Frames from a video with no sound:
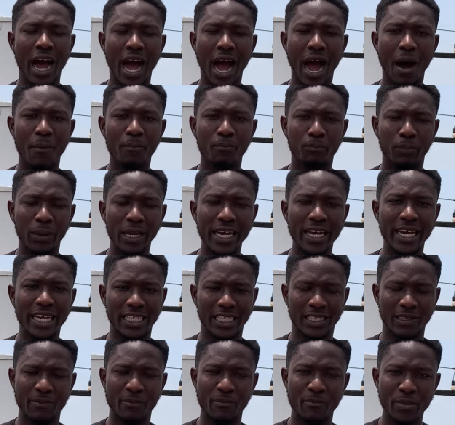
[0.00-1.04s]
and
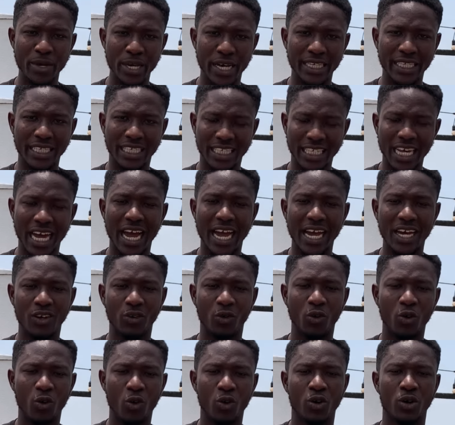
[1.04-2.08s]
players miensa ene
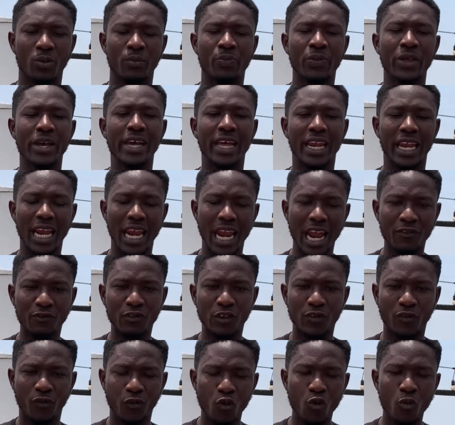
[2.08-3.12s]
wo honom
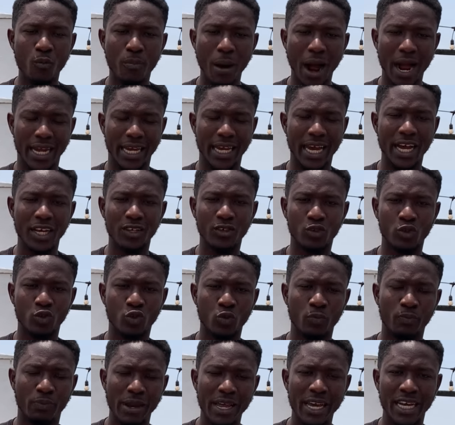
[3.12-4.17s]
left full back and
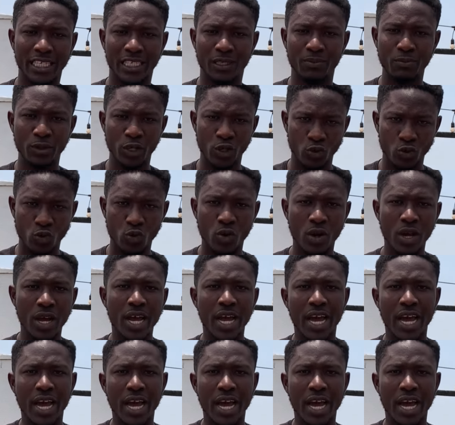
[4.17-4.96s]
so players mienu